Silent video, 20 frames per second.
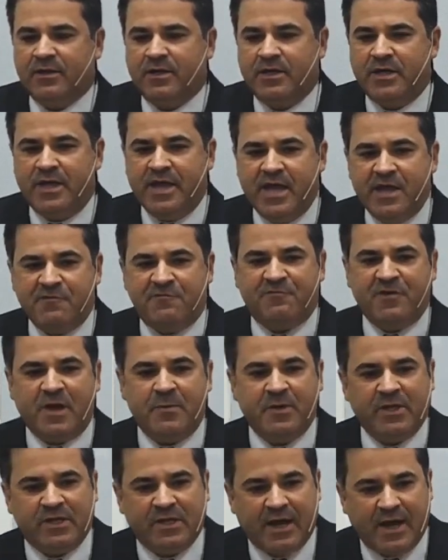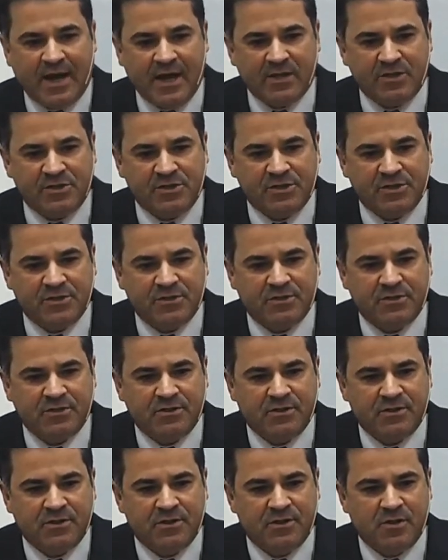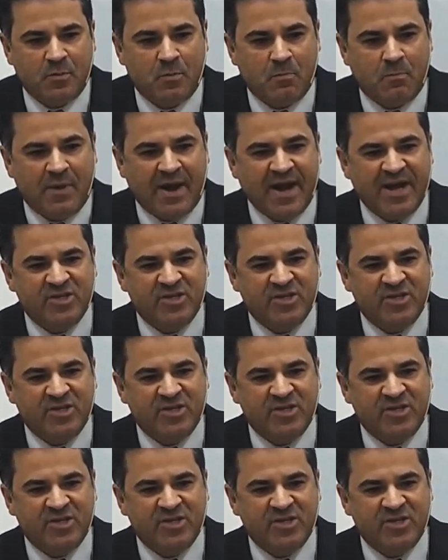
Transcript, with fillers: There's a way for you to have infirmities